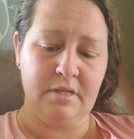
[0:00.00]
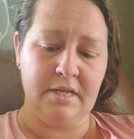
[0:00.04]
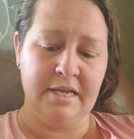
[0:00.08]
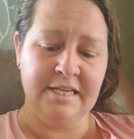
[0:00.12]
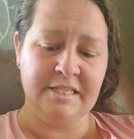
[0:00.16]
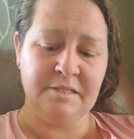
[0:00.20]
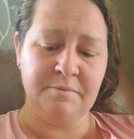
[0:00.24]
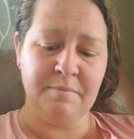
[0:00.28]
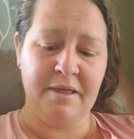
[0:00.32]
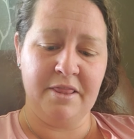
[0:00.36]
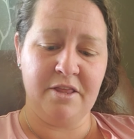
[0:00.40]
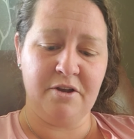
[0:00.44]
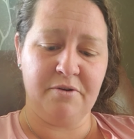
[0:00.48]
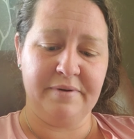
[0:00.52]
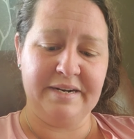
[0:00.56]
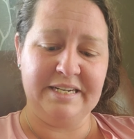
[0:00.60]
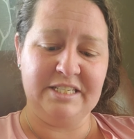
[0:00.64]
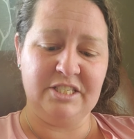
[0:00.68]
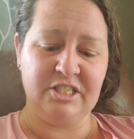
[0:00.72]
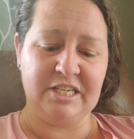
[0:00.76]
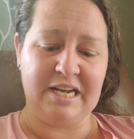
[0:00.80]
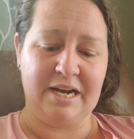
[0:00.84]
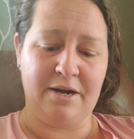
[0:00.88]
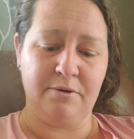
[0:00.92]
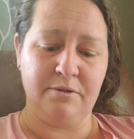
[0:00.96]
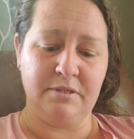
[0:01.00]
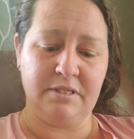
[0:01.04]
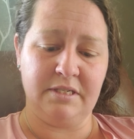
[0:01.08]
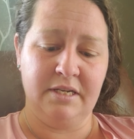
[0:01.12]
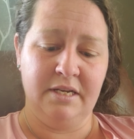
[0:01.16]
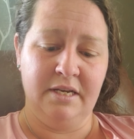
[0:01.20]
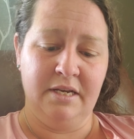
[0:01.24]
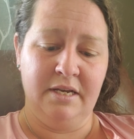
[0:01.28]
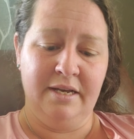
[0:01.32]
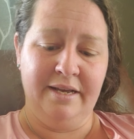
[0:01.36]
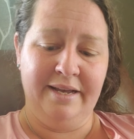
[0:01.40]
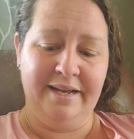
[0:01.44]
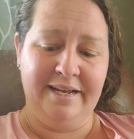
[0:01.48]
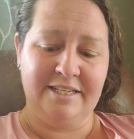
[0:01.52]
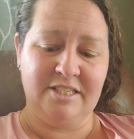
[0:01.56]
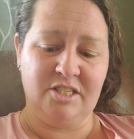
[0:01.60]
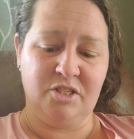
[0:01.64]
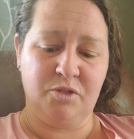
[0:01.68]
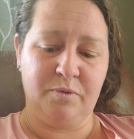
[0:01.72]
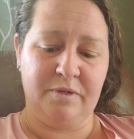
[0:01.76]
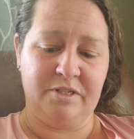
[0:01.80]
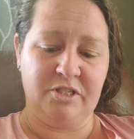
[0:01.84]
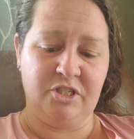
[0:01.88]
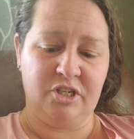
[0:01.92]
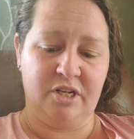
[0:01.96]
His mother reached out and
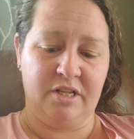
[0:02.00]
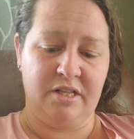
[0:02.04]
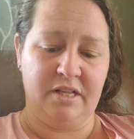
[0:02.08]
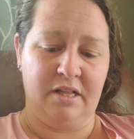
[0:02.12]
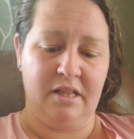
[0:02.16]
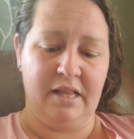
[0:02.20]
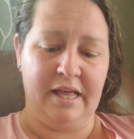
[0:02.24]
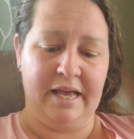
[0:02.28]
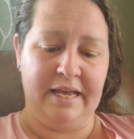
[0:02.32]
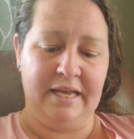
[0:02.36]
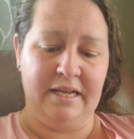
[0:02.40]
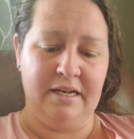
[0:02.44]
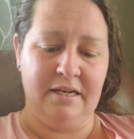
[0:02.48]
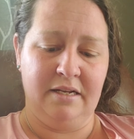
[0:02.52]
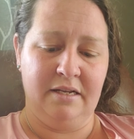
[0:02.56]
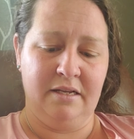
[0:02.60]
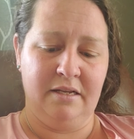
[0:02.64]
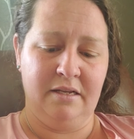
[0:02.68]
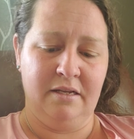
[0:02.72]
switched on the light.